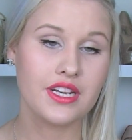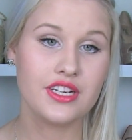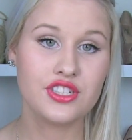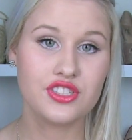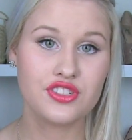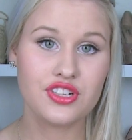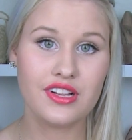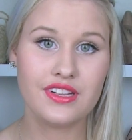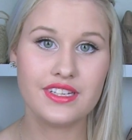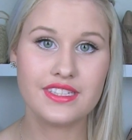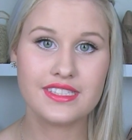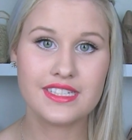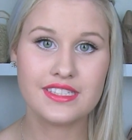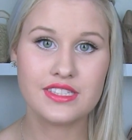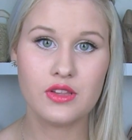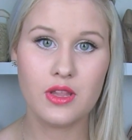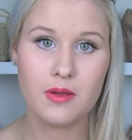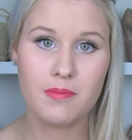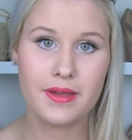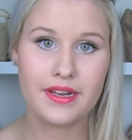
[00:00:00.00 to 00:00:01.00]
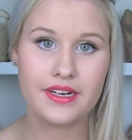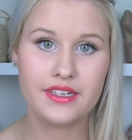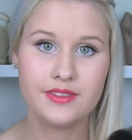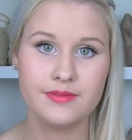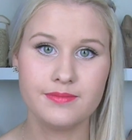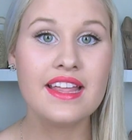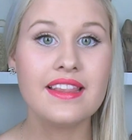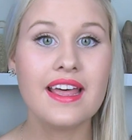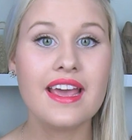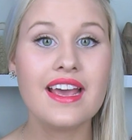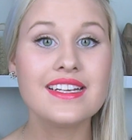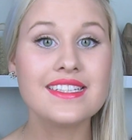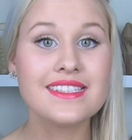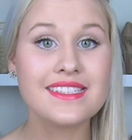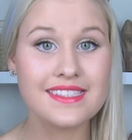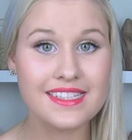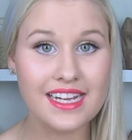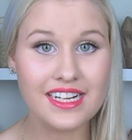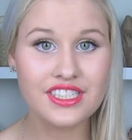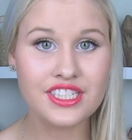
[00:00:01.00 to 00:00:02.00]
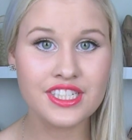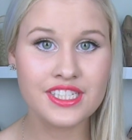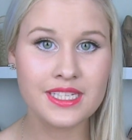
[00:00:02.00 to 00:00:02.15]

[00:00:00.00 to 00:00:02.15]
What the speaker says: Australis is a lot better. They are such